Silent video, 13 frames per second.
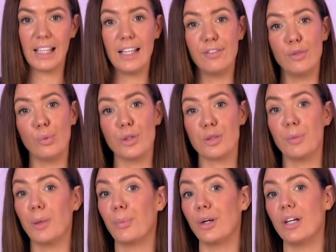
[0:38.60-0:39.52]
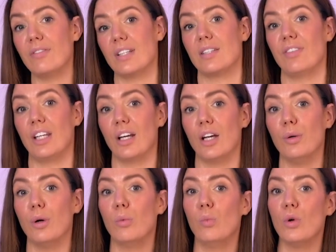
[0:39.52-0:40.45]
If you've watched my previous
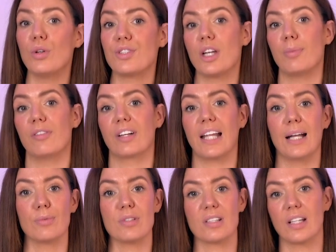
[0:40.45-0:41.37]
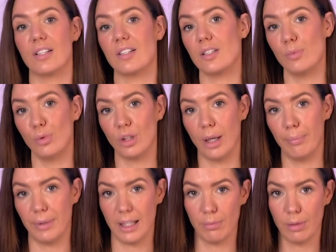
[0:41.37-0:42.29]
video on what type of accounts can a small company